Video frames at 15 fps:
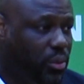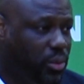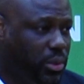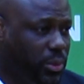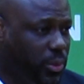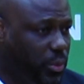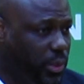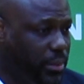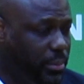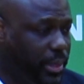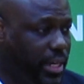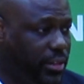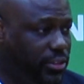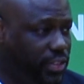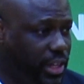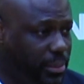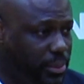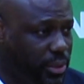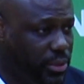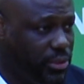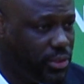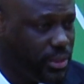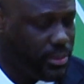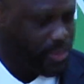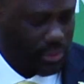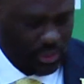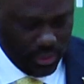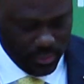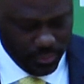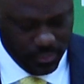We will win MAC
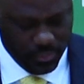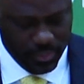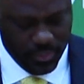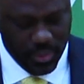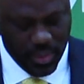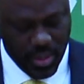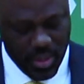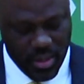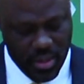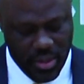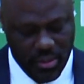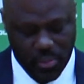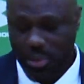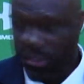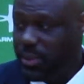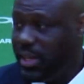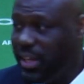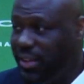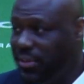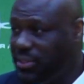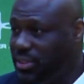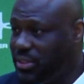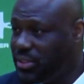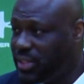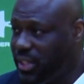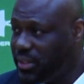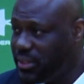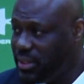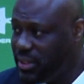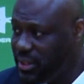championships. We will have
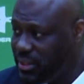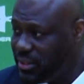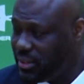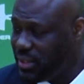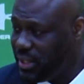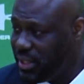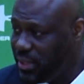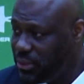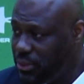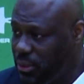success in the NCAA